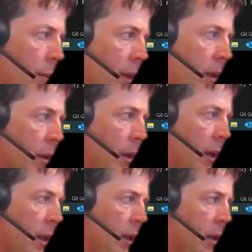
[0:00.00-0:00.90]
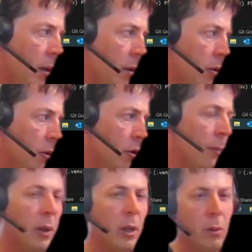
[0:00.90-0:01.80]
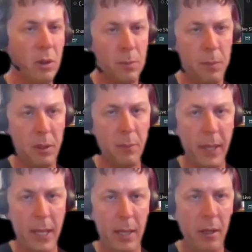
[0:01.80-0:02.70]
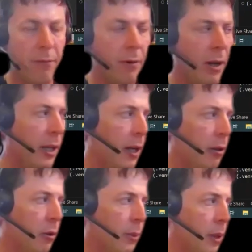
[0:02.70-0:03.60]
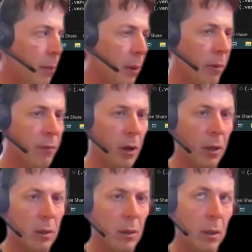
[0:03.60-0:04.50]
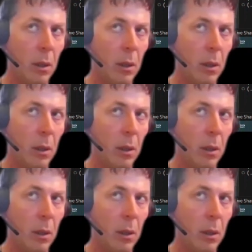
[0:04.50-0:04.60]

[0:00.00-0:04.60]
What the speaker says: make a, normally you would split the back end and the front end out a little bit, but we've got,